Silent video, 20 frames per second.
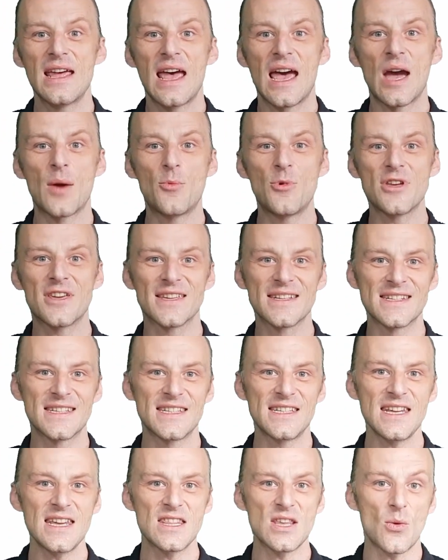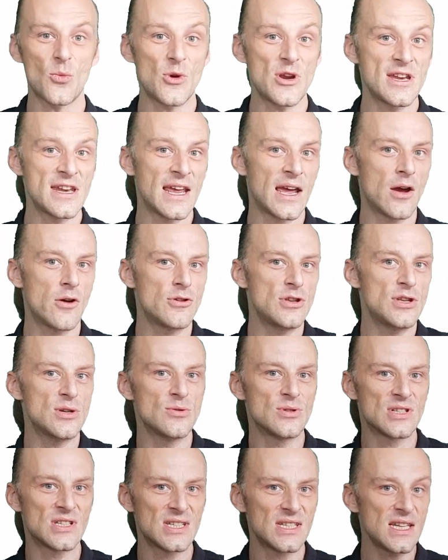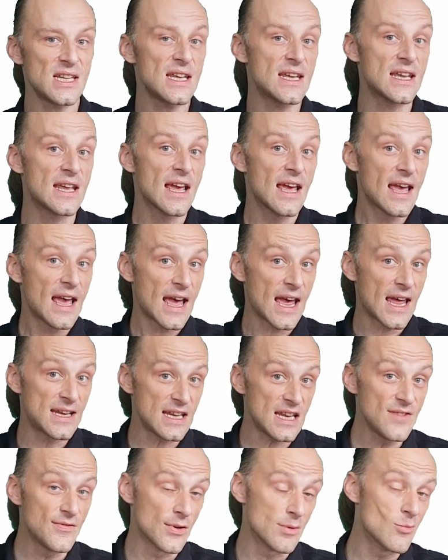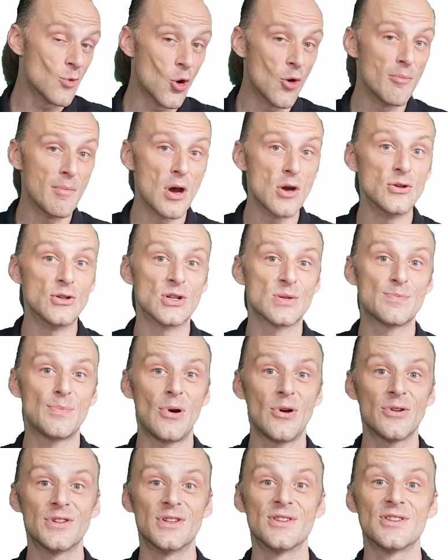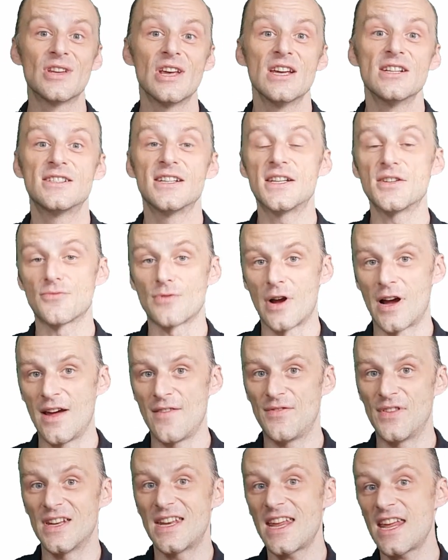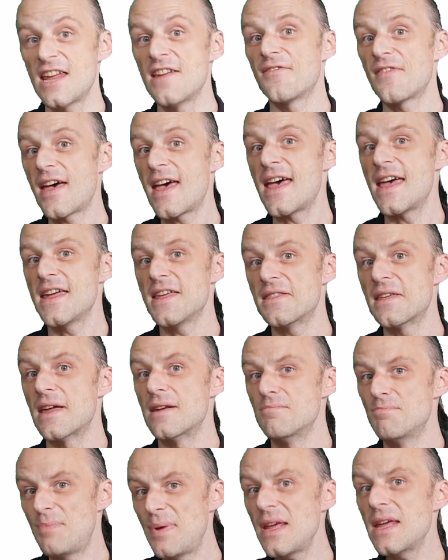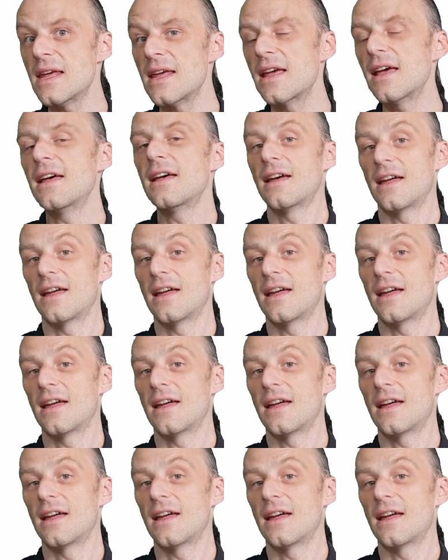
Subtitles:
and we can see that we now use C and even more modus ponens to derive that if A then B,